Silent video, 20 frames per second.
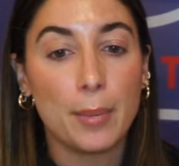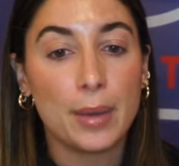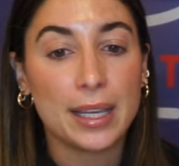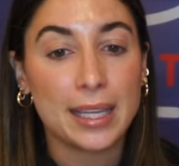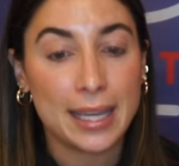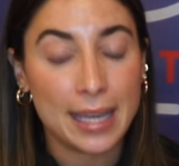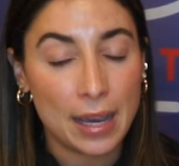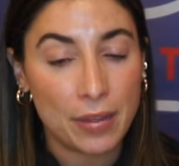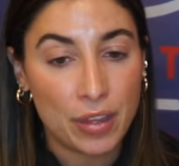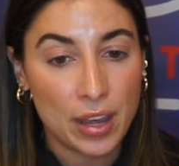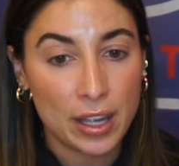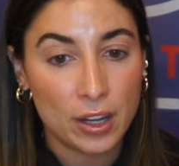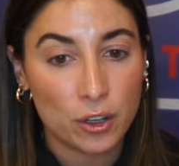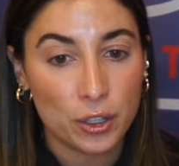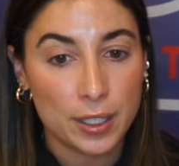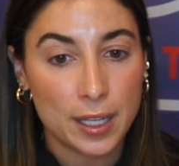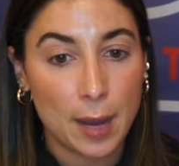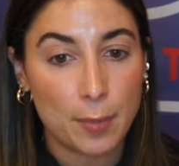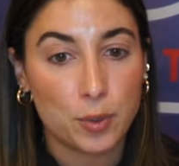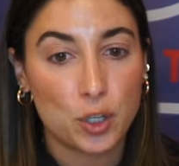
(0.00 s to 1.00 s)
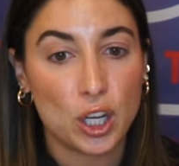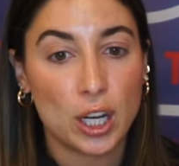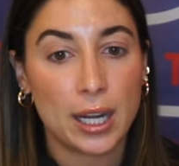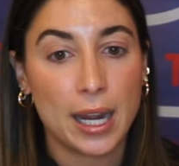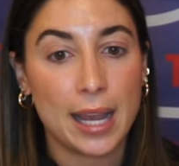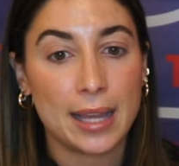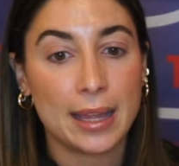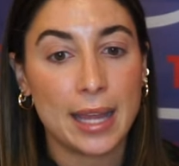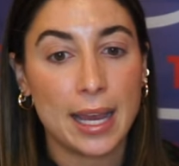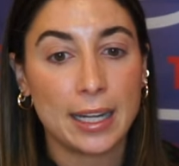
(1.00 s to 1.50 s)
he had the interception,
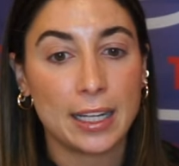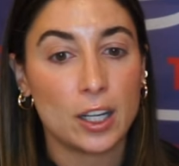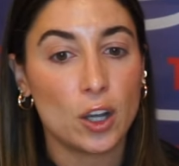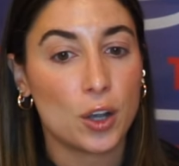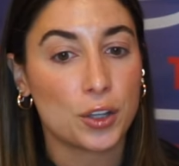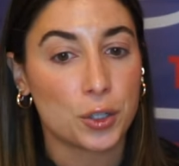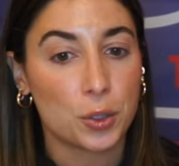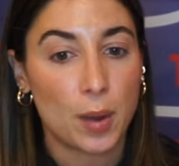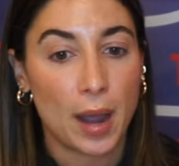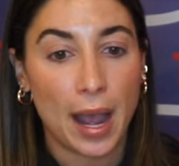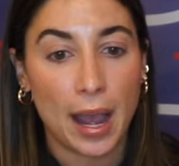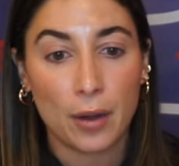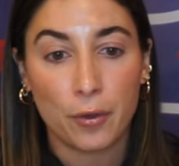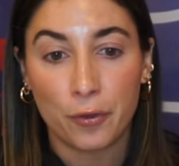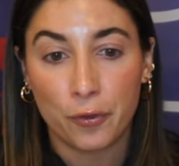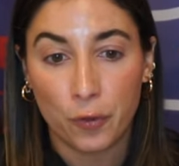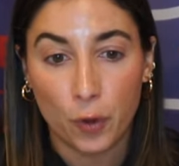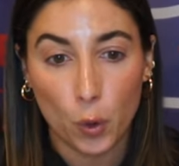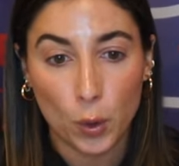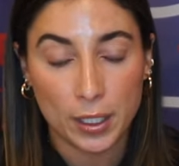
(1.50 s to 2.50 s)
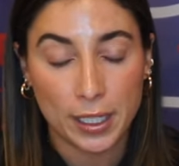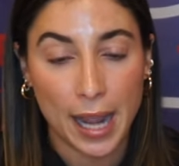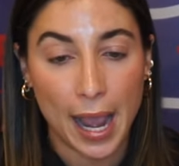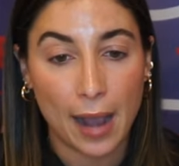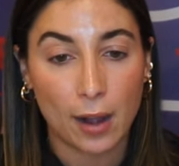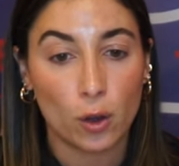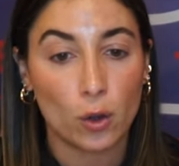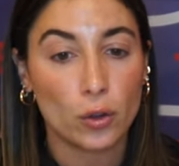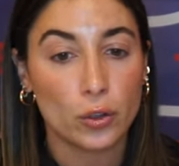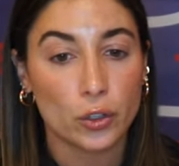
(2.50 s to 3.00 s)
and then he also had 4
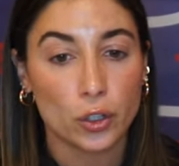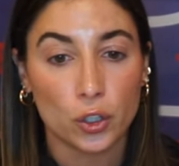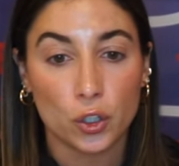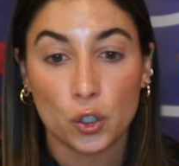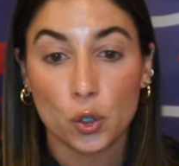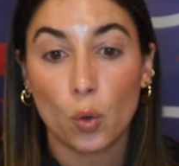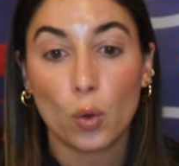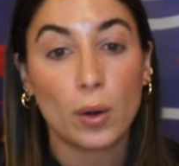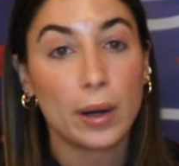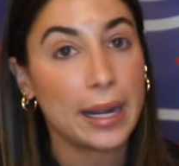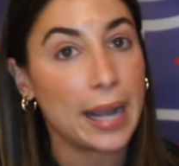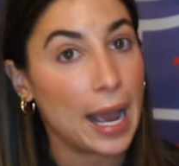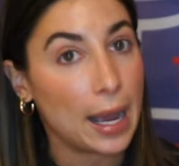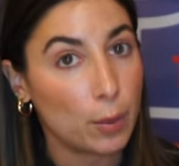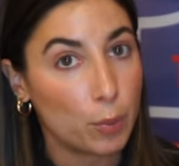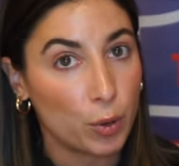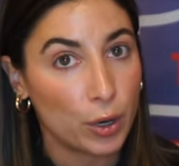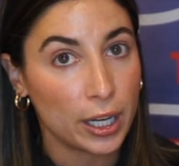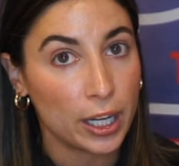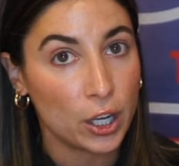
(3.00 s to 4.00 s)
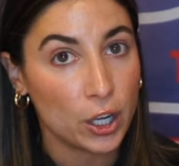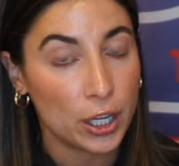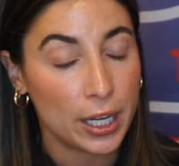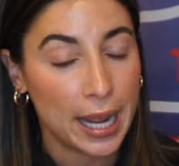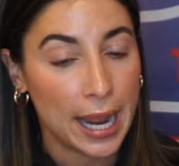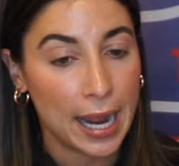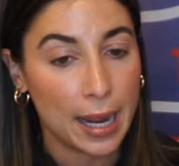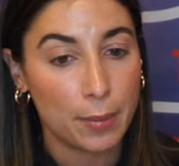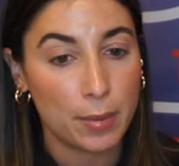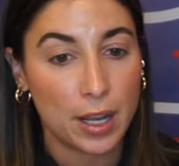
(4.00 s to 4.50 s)
tackles. Dory had a pretty good
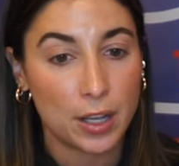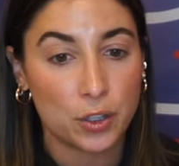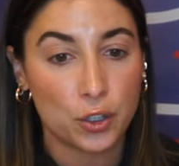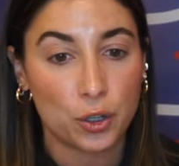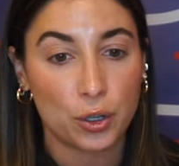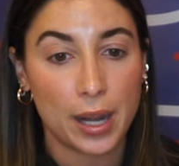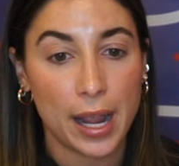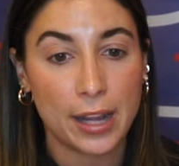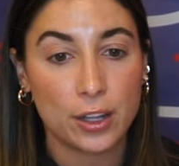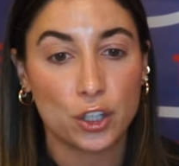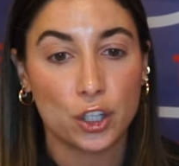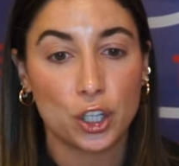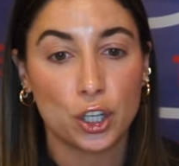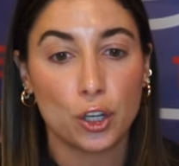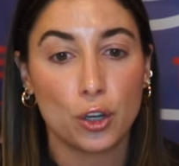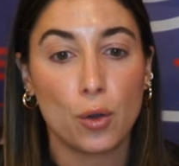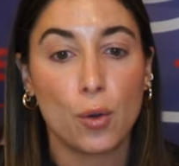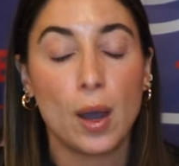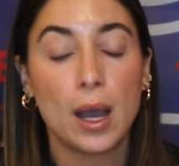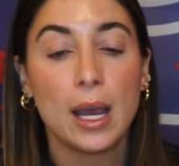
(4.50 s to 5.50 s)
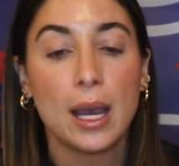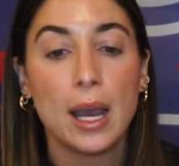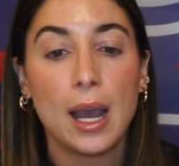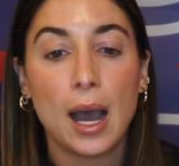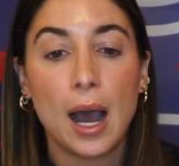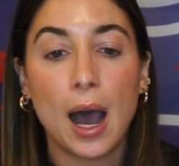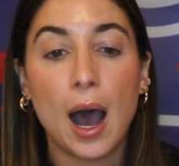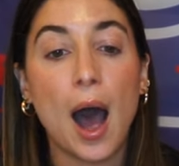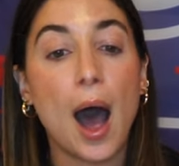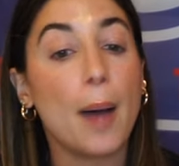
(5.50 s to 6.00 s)
game yesterday, too.
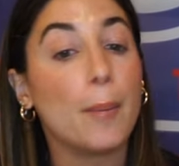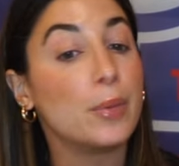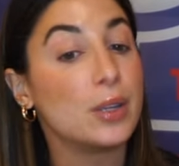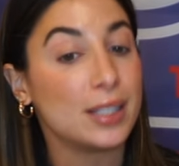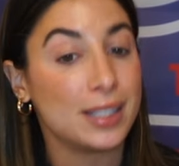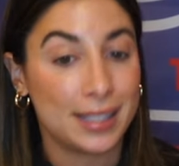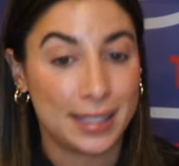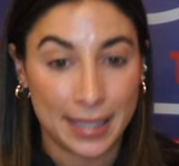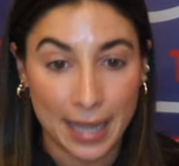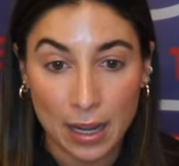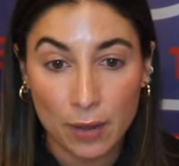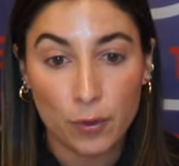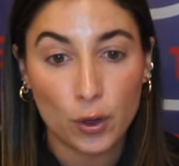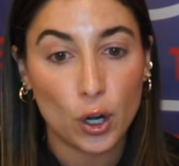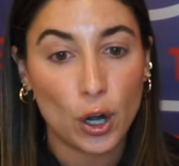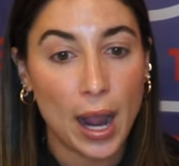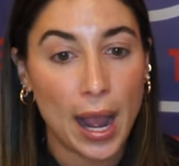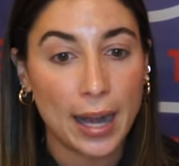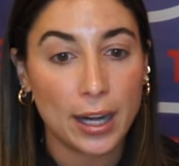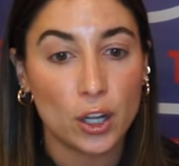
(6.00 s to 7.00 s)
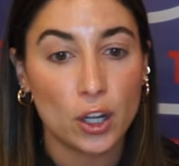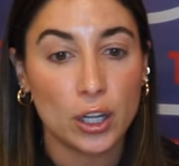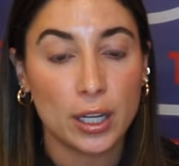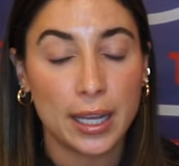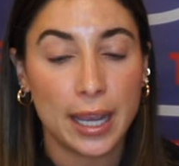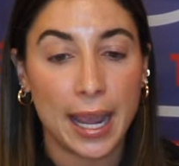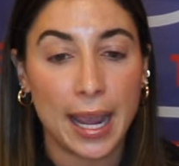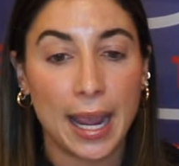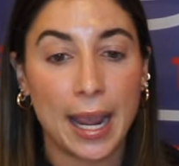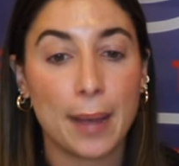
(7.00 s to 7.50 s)
Xavier had a good
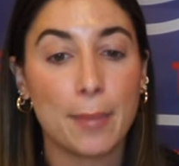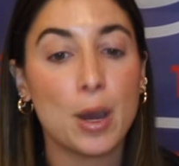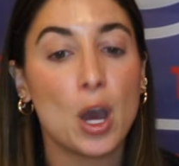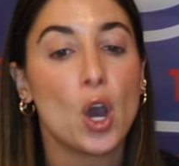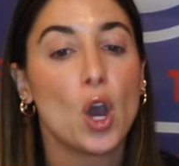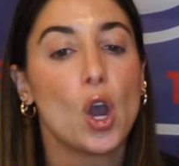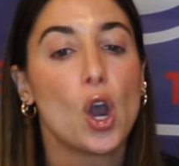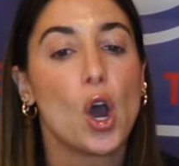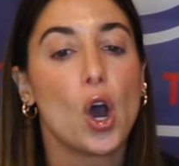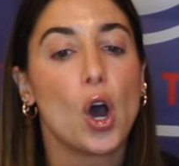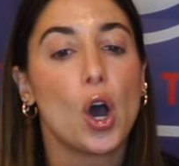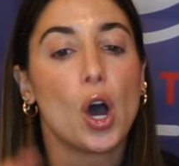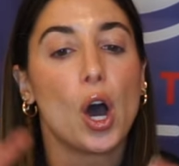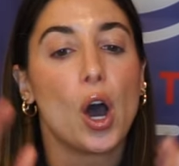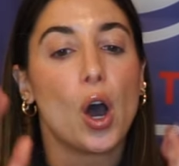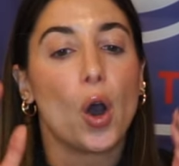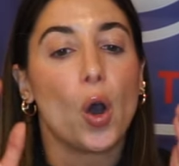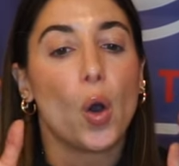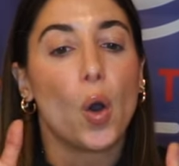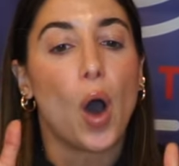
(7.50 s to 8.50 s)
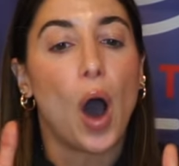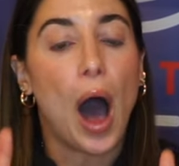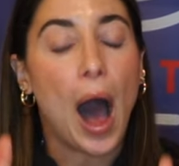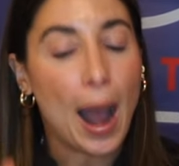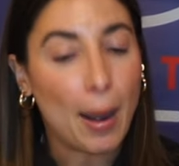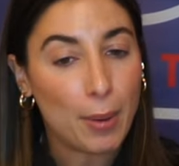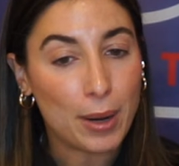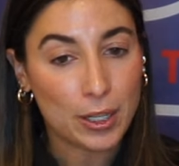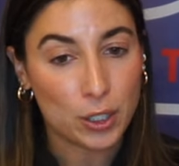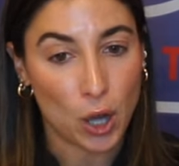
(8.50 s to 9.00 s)
game.
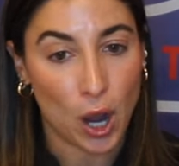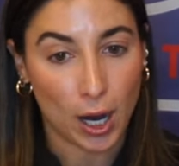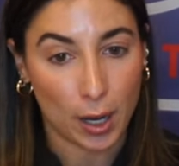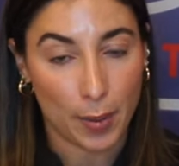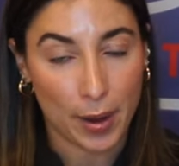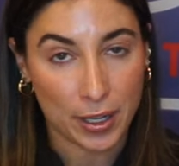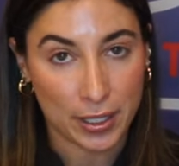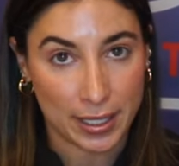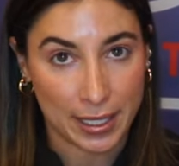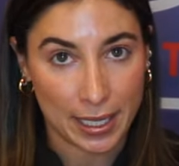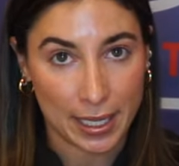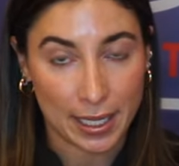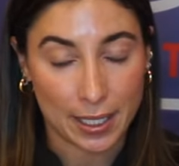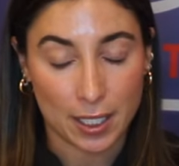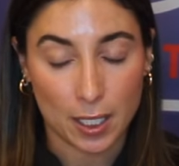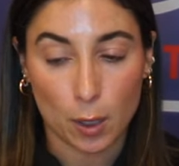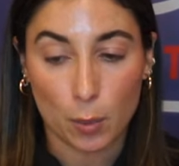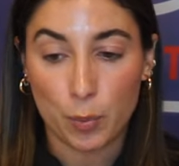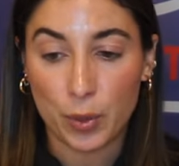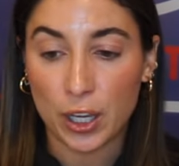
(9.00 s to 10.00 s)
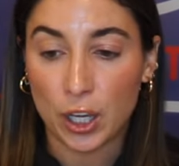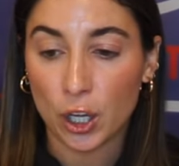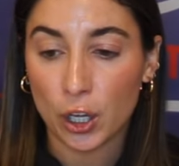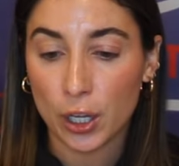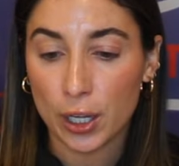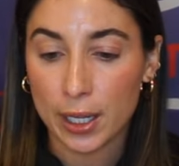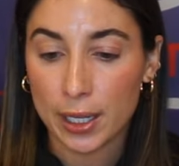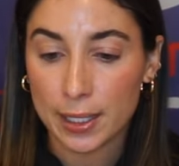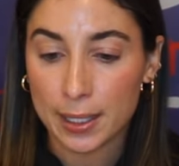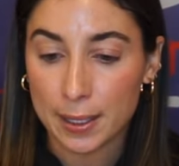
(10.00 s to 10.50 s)
I want to talk about Aziz,
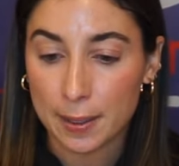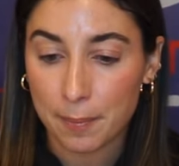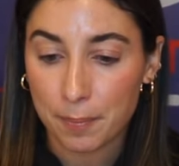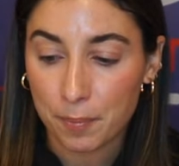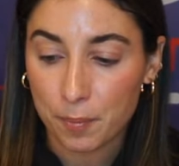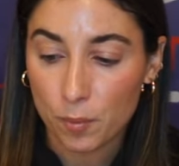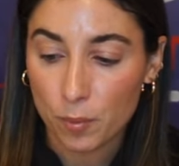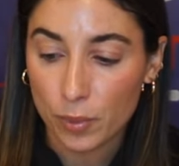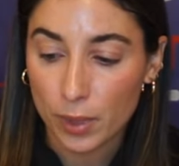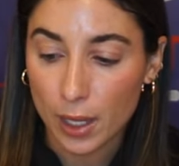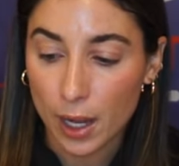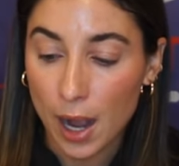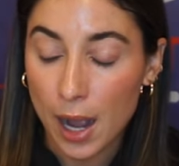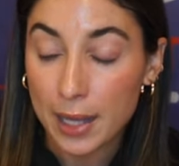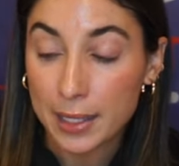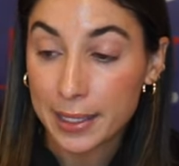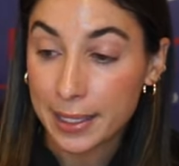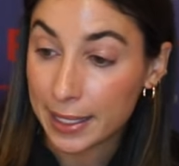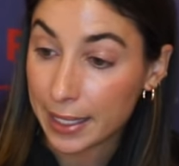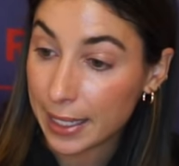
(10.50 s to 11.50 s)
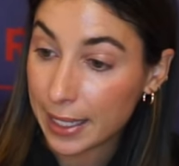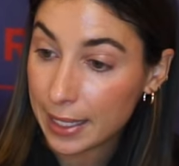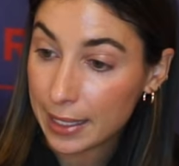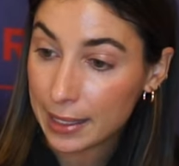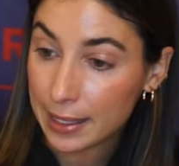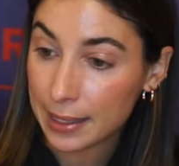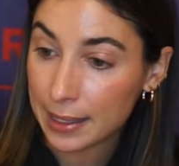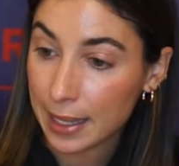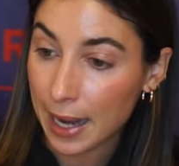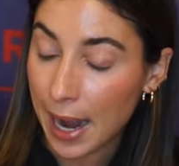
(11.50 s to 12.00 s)
because
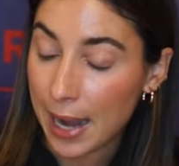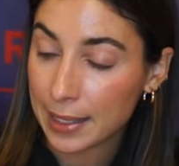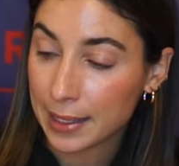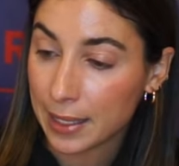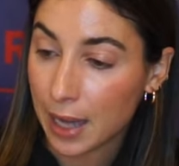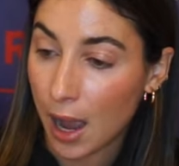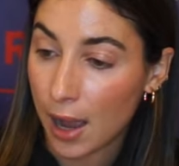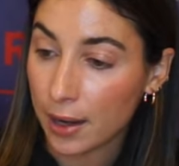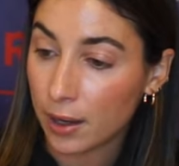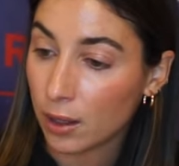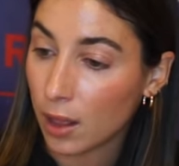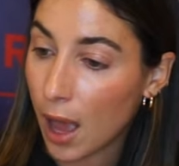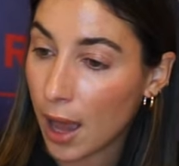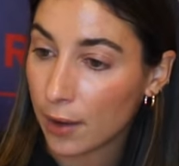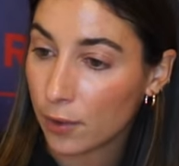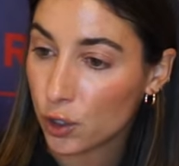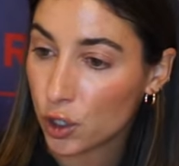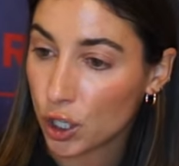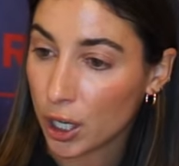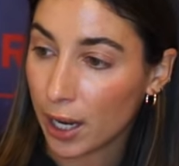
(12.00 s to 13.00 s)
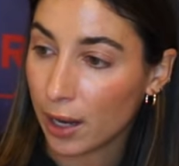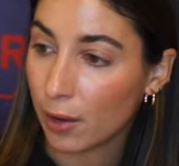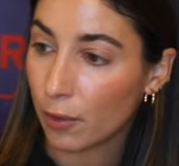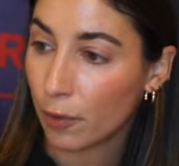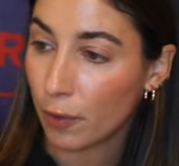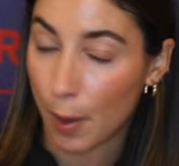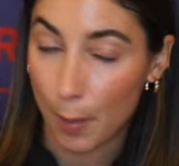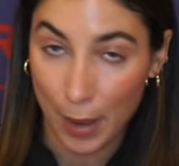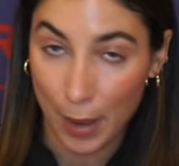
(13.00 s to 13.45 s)
Aziz has gotten a lot of shit from